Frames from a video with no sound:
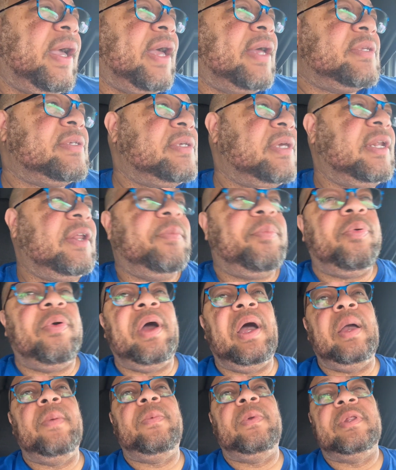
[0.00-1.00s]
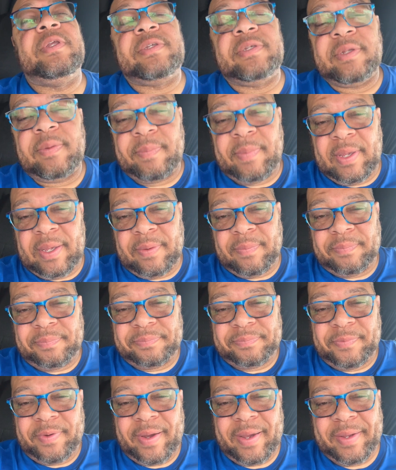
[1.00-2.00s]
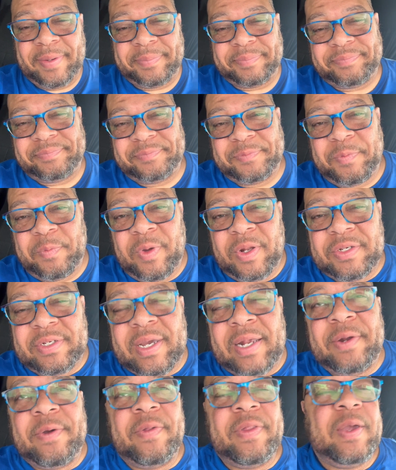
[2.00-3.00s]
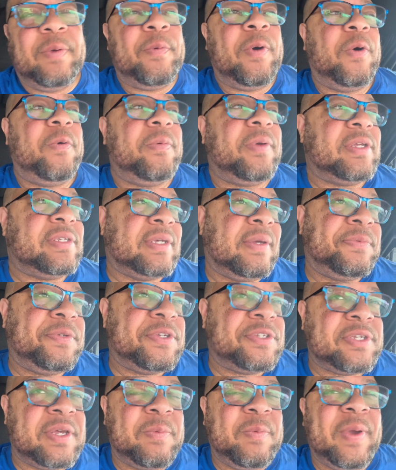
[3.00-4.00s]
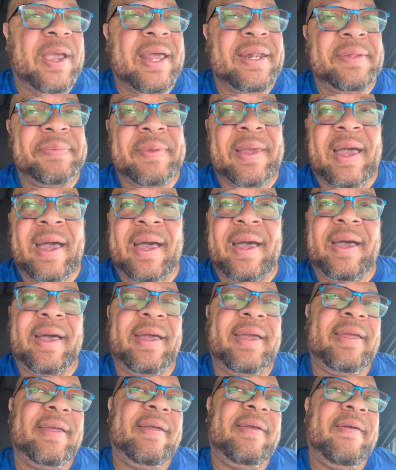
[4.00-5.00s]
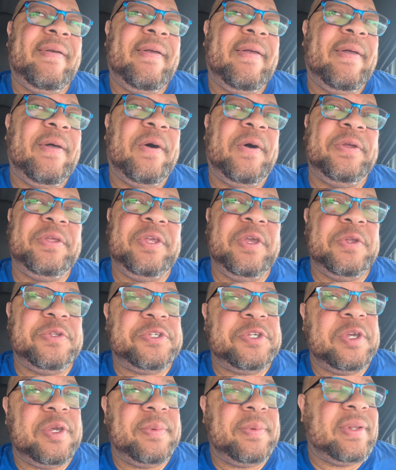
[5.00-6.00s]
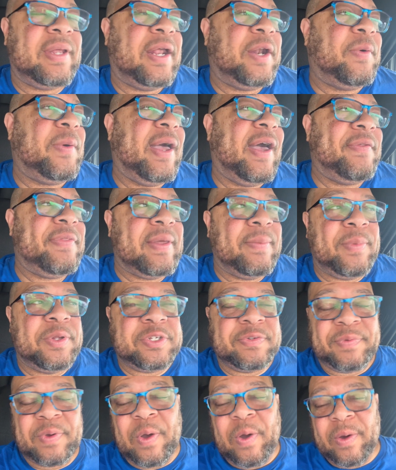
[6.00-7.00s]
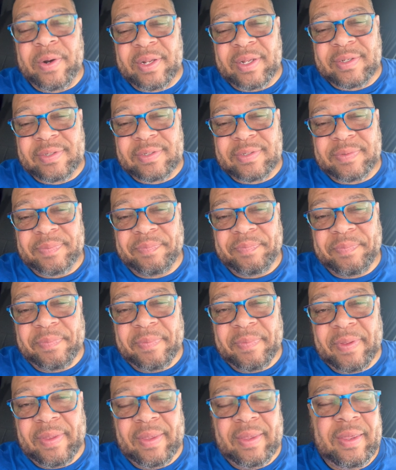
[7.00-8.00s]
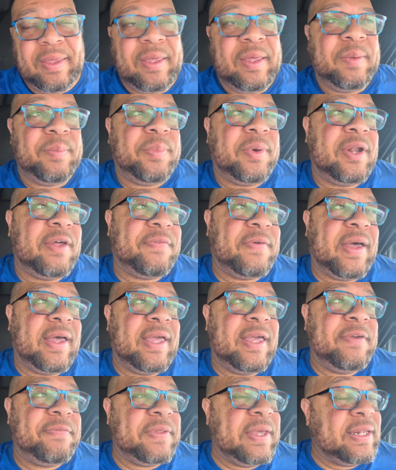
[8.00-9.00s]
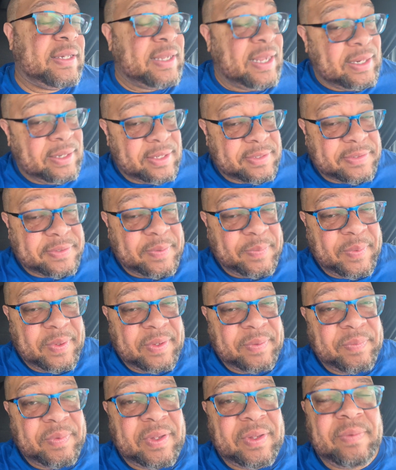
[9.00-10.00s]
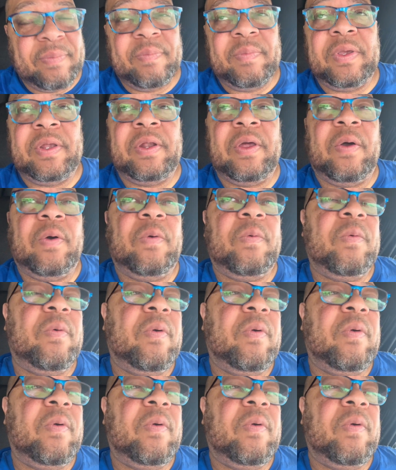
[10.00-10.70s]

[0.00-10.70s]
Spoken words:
I said, if Prime were listening to me, right, which I know they won't, because I'm just some random guy on YouTube and I don't have that much of an audience. But if they did listen to me, you know,